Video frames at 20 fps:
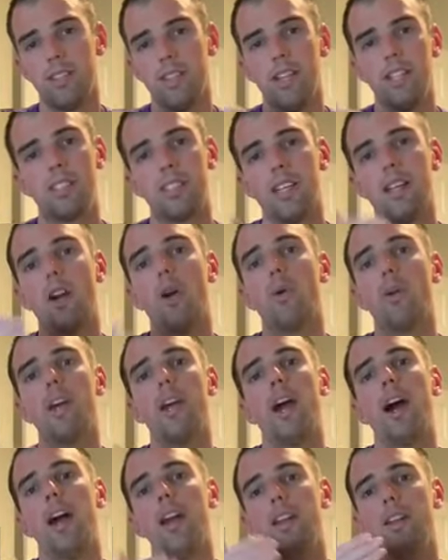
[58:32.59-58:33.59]
It's like, okay,
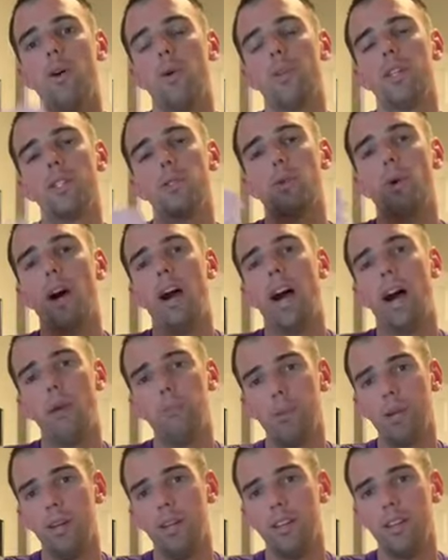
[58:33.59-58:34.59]
I know this will
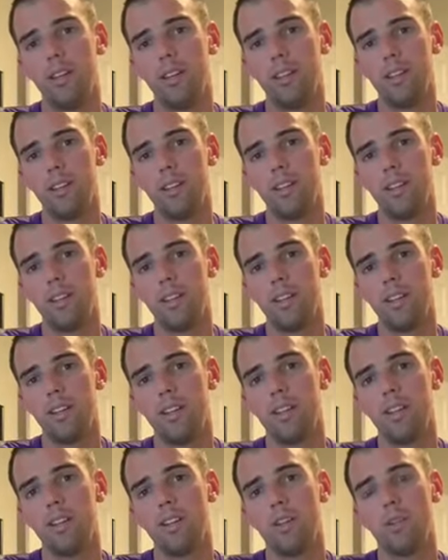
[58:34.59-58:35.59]
happen
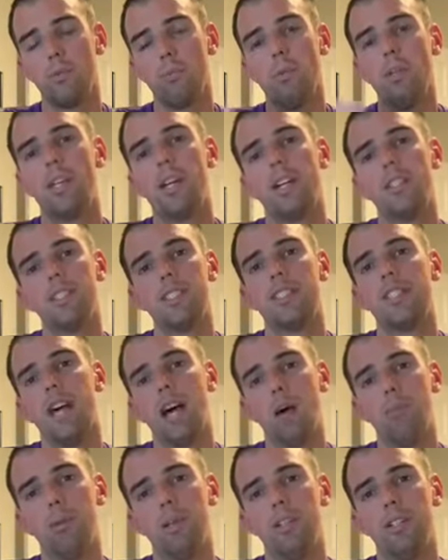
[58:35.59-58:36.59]
because it's
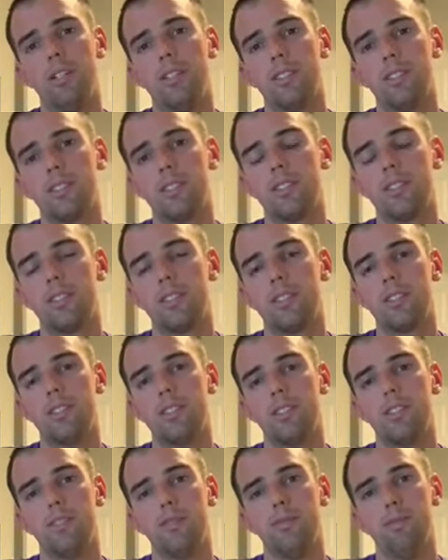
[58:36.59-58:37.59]
happened
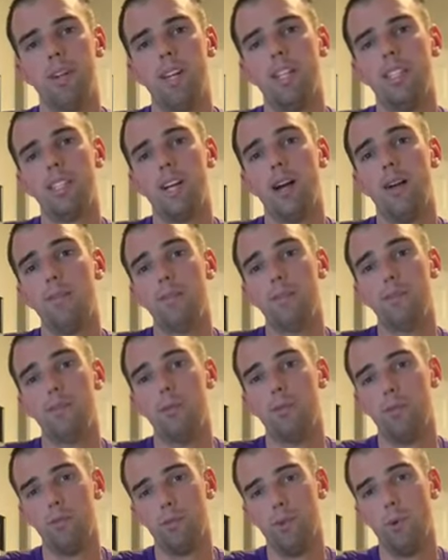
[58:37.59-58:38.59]
many times
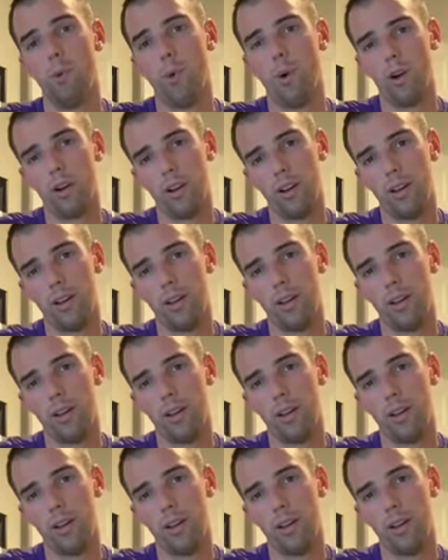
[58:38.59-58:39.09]
before.